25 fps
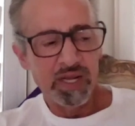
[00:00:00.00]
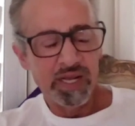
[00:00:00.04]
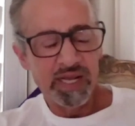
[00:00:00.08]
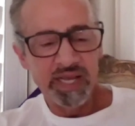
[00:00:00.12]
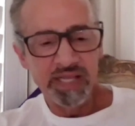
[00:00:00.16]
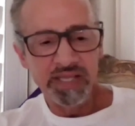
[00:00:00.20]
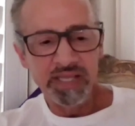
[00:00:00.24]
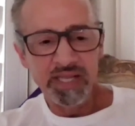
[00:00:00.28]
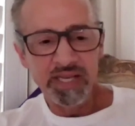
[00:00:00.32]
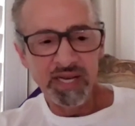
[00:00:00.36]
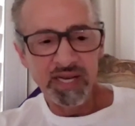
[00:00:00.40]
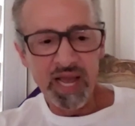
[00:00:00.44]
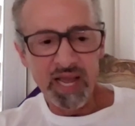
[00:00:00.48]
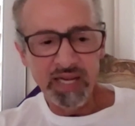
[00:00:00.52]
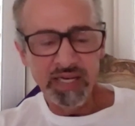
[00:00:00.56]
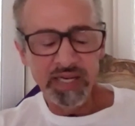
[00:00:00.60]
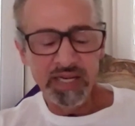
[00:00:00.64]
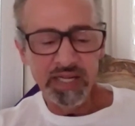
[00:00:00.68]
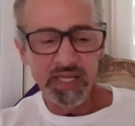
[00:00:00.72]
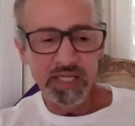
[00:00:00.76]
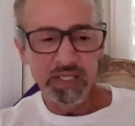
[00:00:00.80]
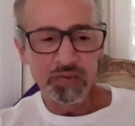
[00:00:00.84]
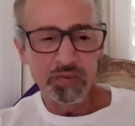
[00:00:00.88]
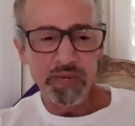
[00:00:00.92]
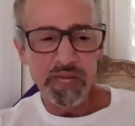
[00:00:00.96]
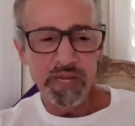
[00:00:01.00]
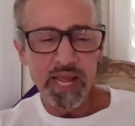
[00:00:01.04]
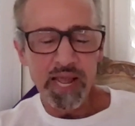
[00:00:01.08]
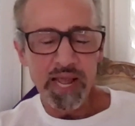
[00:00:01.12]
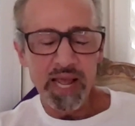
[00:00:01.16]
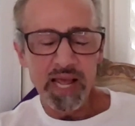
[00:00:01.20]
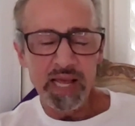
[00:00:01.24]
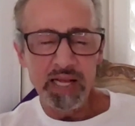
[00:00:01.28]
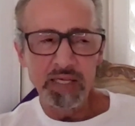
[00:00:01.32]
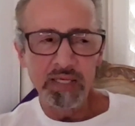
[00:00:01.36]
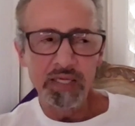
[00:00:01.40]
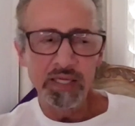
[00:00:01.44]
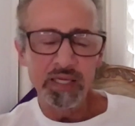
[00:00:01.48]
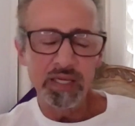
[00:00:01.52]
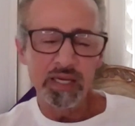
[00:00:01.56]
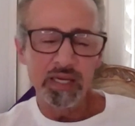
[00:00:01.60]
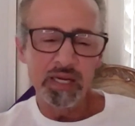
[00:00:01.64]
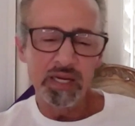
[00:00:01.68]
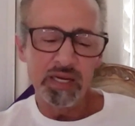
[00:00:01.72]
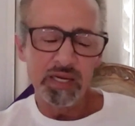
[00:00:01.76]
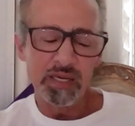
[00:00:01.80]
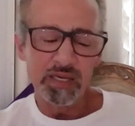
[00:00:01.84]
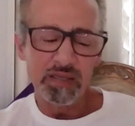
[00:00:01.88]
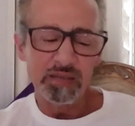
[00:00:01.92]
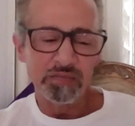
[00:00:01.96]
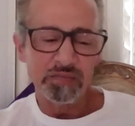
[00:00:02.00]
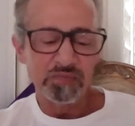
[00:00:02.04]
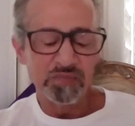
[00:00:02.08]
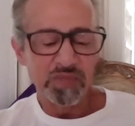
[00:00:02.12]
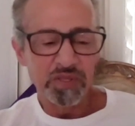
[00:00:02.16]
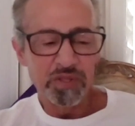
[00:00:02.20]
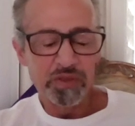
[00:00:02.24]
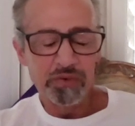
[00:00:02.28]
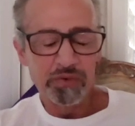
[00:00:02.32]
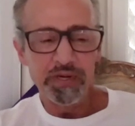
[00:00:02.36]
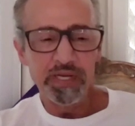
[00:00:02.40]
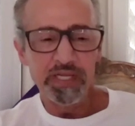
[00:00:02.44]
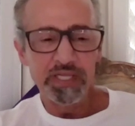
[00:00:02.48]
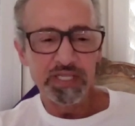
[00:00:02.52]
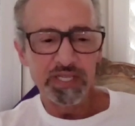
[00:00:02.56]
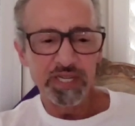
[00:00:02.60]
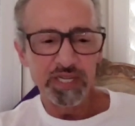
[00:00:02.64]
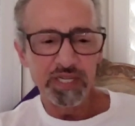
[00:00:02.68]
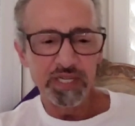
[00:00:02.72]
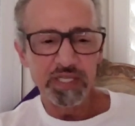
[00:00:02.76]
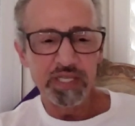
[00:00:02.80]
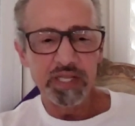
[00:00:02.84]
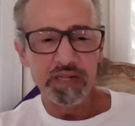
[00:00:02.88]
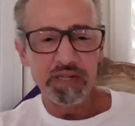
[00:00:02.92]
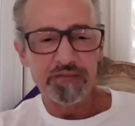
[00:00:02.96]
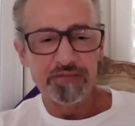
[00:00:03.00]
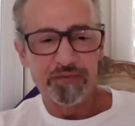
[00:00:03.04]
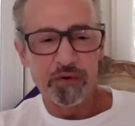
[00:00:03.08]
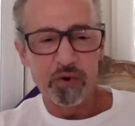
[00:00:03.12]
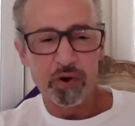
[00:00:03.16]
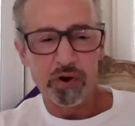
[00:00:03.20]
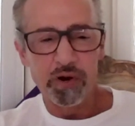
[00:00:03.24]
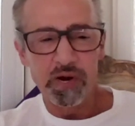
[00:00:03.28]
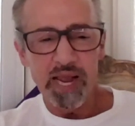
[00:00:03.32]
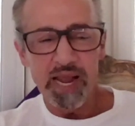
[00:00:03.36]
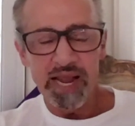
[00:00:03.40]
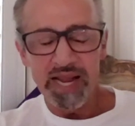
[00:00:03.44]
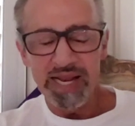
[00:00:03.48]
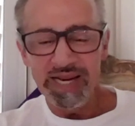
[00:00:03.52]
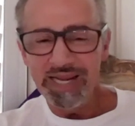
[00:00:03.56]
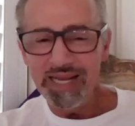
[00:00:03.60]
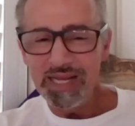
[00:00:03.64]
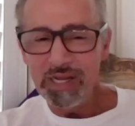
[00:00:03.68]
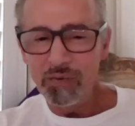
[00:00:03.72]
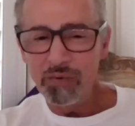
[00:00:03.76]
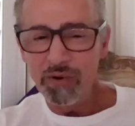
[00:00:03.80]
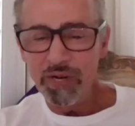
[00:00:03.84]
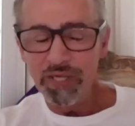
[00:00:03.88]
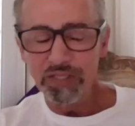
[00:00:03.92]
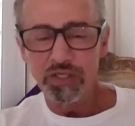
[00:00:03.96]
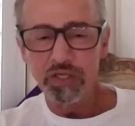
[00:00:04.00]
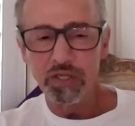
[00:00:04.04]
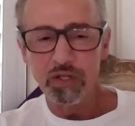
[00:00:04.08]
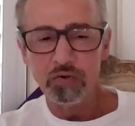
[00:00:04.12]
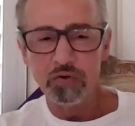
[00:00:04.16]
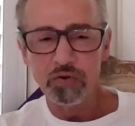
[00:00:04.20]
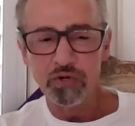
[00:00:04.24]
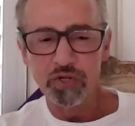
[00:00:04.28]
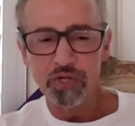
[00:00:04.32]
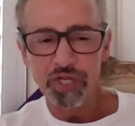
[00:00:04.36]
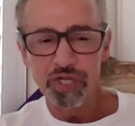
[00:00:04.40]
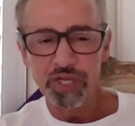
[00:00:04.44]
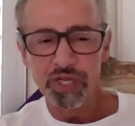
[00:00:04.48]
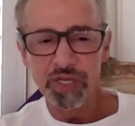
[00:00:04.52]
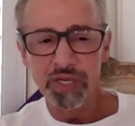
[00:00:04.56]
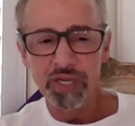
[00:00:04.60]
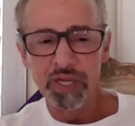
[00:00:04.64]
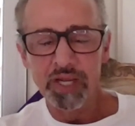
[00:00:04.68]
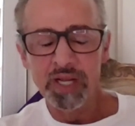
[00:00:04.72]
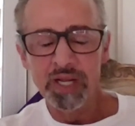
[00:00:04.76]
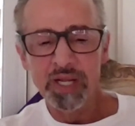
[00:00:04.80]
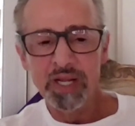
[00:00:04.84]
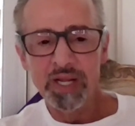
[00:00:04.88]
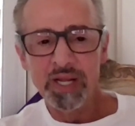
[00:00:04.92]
In the 90s, we had 360, 480 resolution.